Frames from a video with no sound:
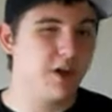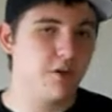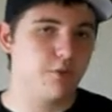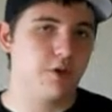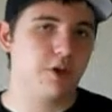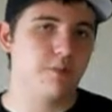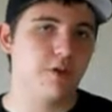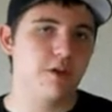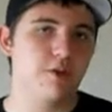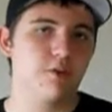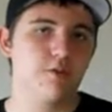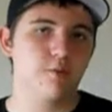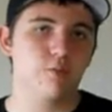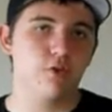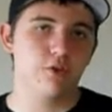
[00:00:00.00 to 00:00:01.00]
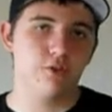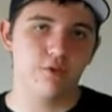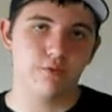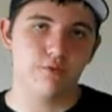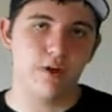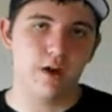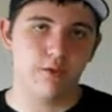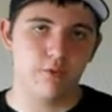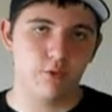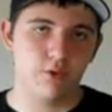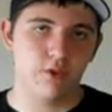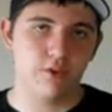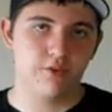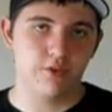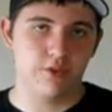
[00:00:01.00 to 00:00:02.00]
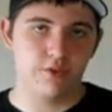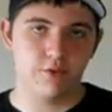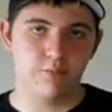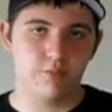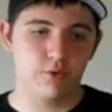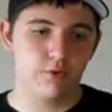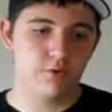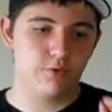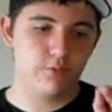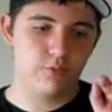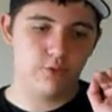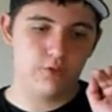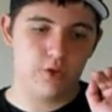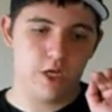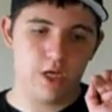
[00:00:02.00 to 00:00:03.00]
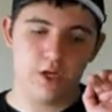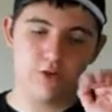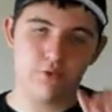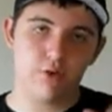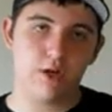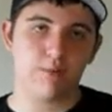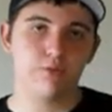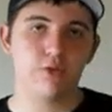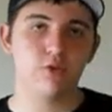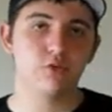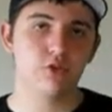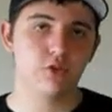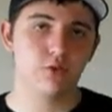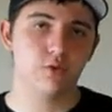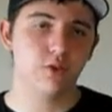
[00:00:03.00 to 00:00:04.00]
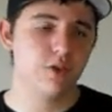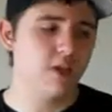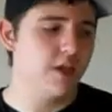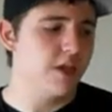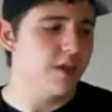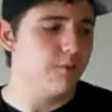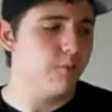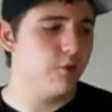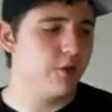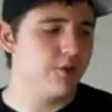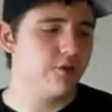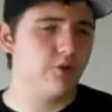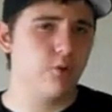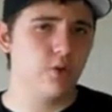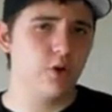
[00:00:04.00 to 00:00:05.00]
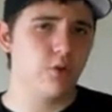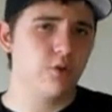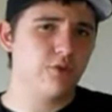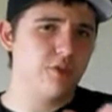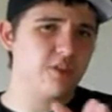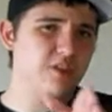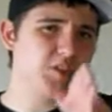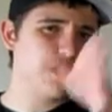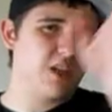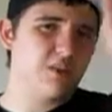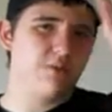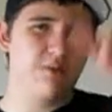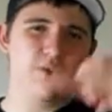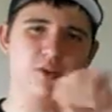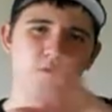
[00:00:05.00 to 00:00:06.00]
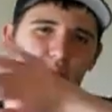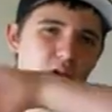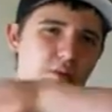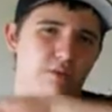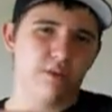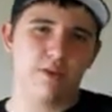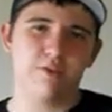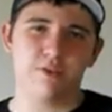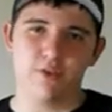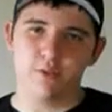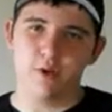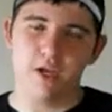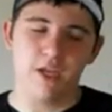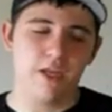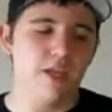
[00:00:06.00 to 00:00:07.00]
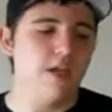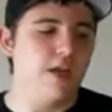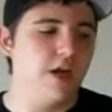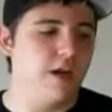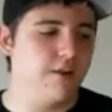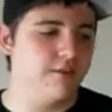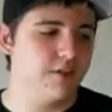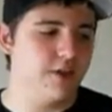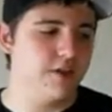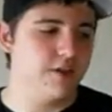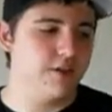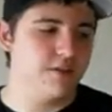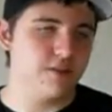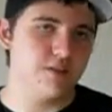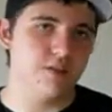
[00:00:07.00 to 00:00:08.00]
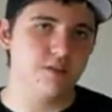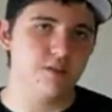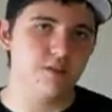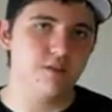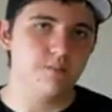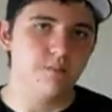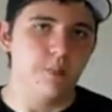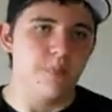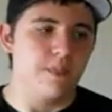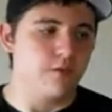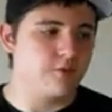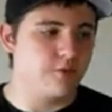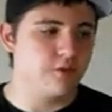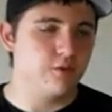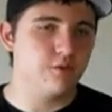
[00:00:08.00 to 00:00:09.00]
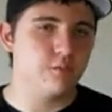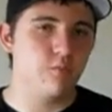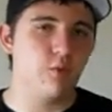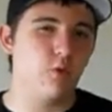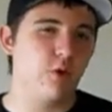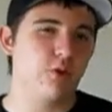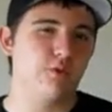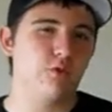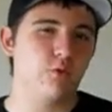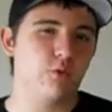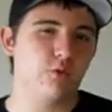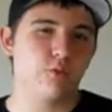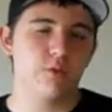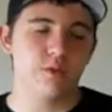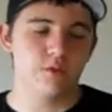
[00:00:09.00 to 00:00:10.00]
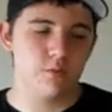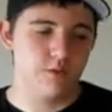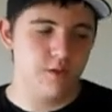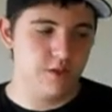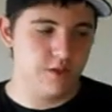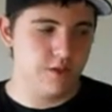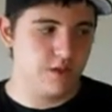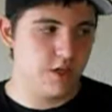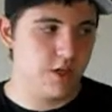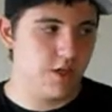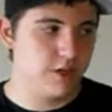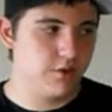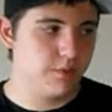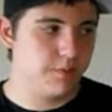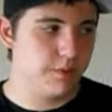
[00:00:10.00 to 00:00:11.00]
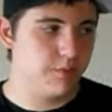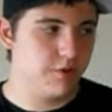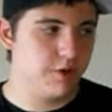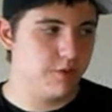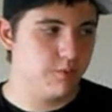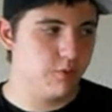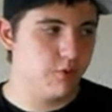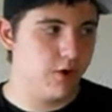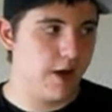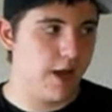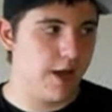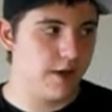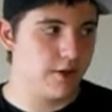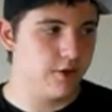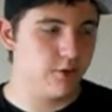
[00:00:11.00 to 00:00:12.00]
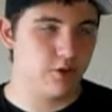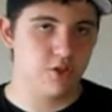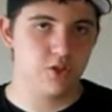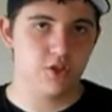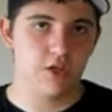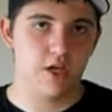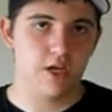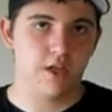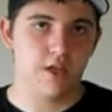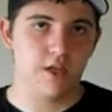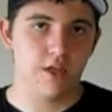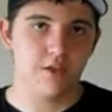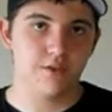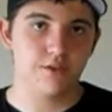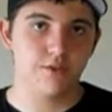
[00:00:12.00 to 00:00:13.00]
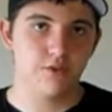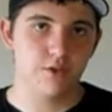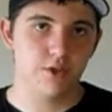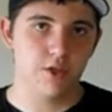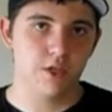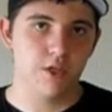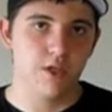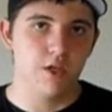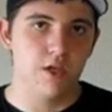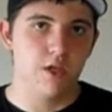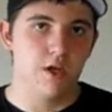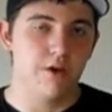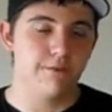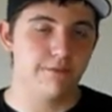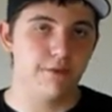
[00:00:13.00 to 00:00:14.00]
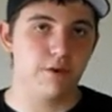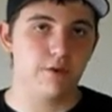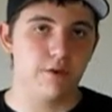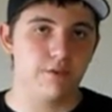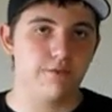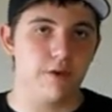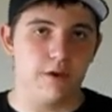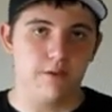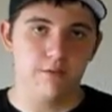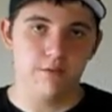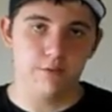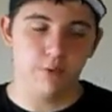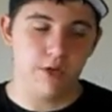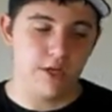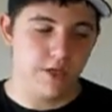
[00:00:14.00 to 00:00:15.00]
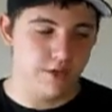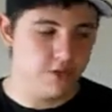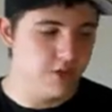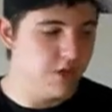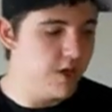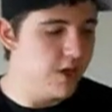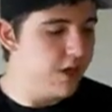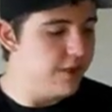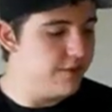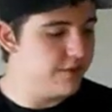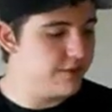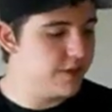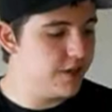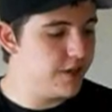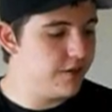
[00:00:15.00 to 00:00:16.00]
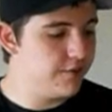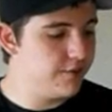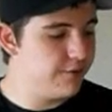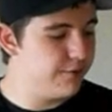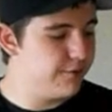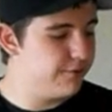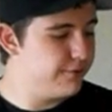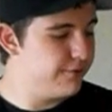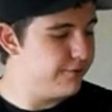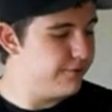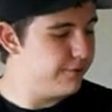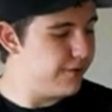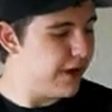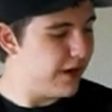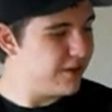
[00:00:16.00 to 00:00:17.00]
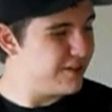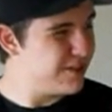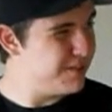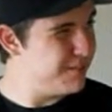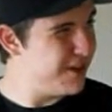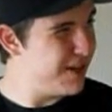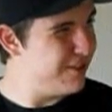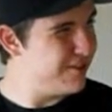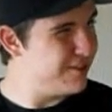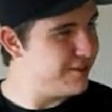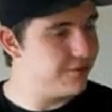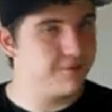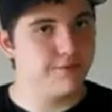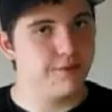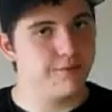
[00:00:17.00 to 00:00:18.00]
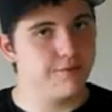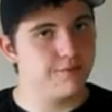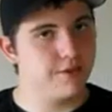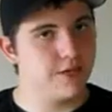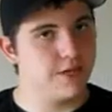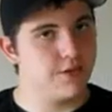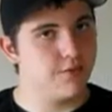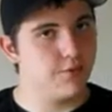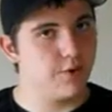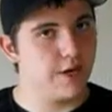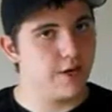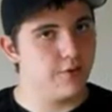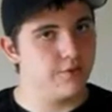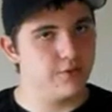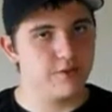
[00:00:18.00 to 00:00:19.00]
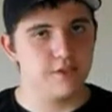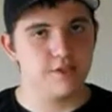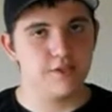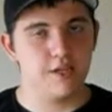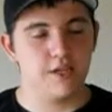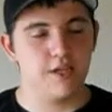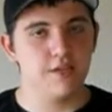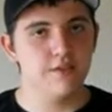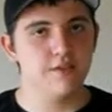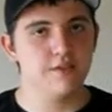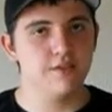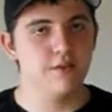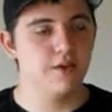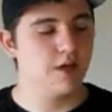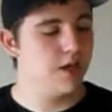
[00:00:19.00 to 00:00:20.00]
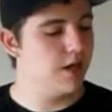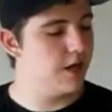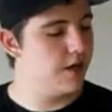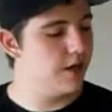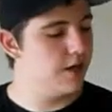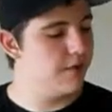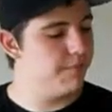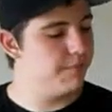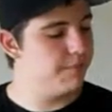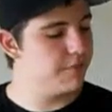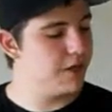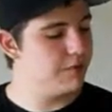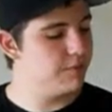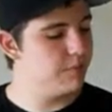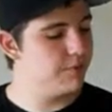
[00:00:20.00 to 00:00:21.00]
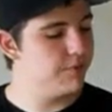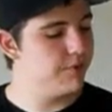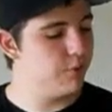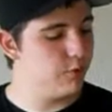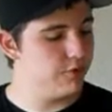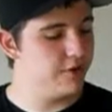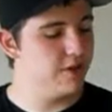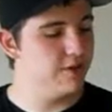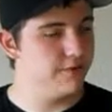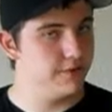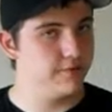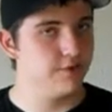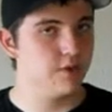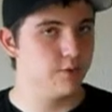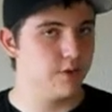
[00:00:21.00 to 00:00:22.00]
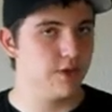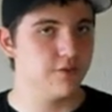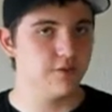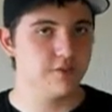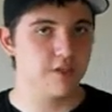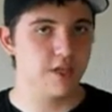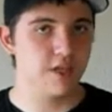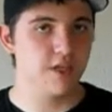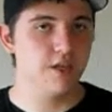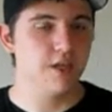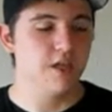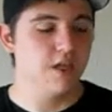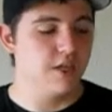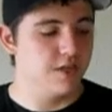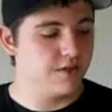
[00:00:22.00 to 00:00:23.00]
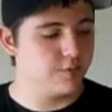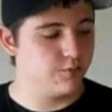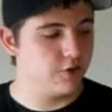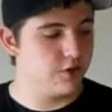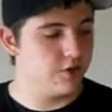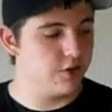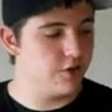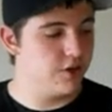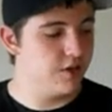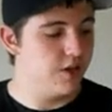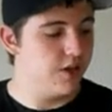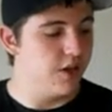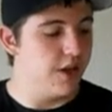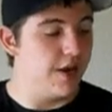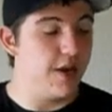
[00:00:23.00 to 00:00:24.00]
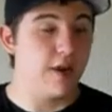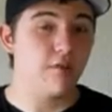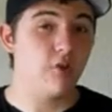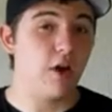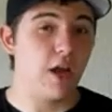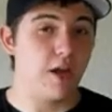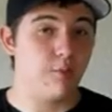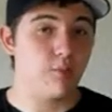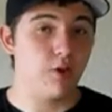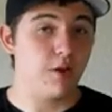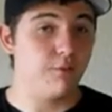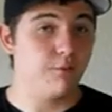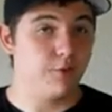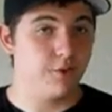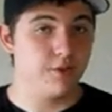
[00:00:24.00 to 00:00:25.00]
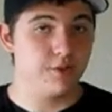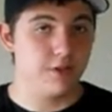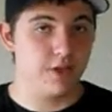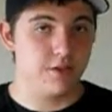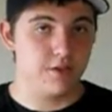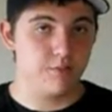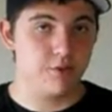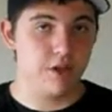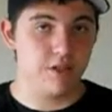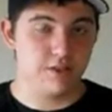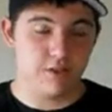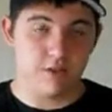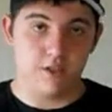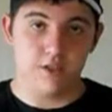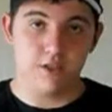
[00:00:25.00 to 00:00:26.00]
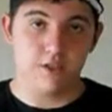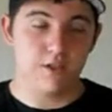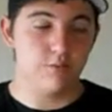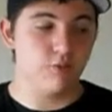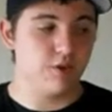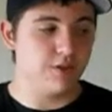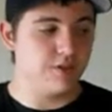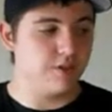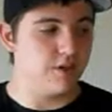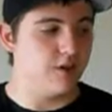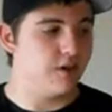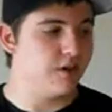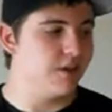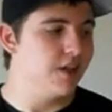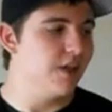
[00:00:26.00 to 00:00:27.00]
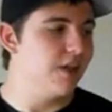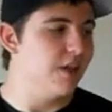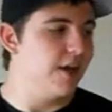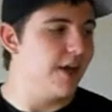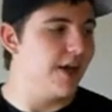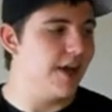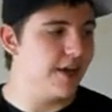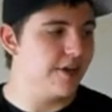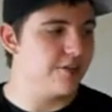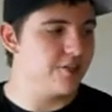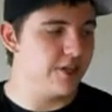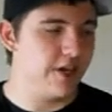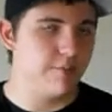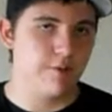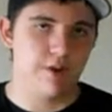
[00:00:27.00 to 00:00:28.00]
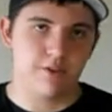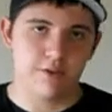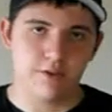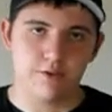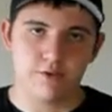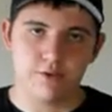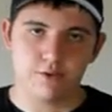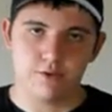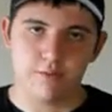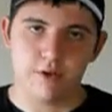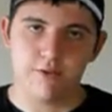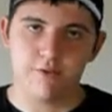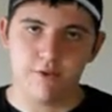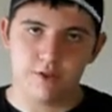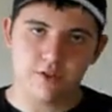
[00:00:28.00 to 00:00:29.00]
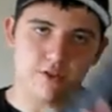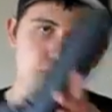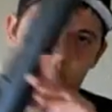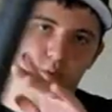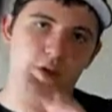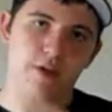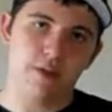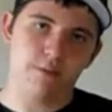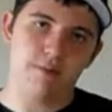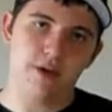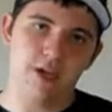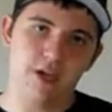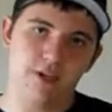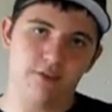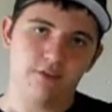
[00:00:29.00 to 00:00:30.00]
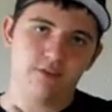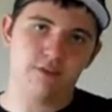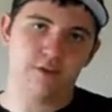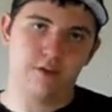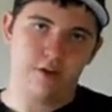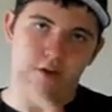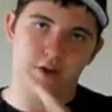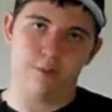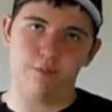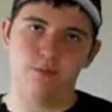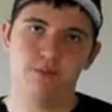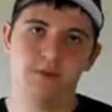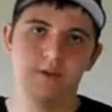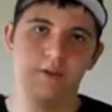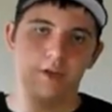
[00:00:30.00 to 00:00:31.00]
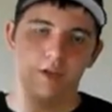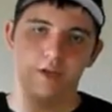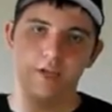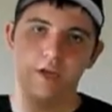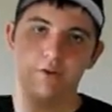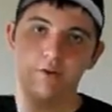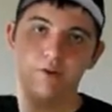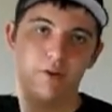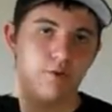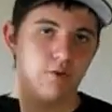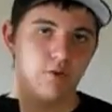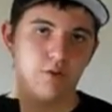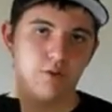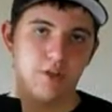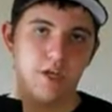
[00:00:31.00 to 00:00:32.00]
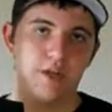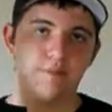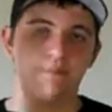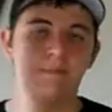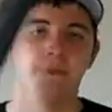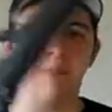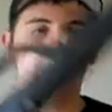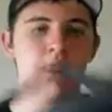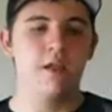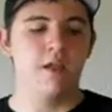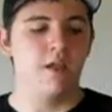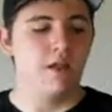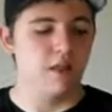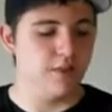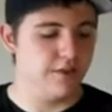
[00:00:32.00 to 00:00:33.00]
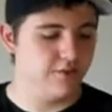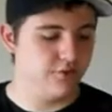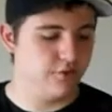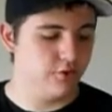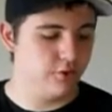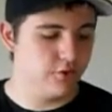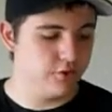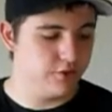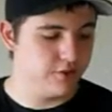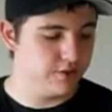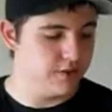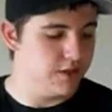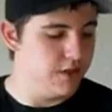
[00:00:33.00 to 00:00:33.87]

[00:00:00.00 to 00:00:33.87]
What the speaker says: not recommend using .25s with this. The bullets will drop too short. .20s, they just kind of veer off left and right. That's inconsistent. So I'd use .23s with this. You'll probably get a more accurate shot and still get a fairly effective range. This gun fires about 15 rounds a second, probably 14 to 15 rounds a second. It's pretty good. Never had a problem with this gun, surprisingly. The D-Boy Scar, I had a jam, but I think I was user malfunction. I was winding the mags up and down. You never do that. Lesson learned.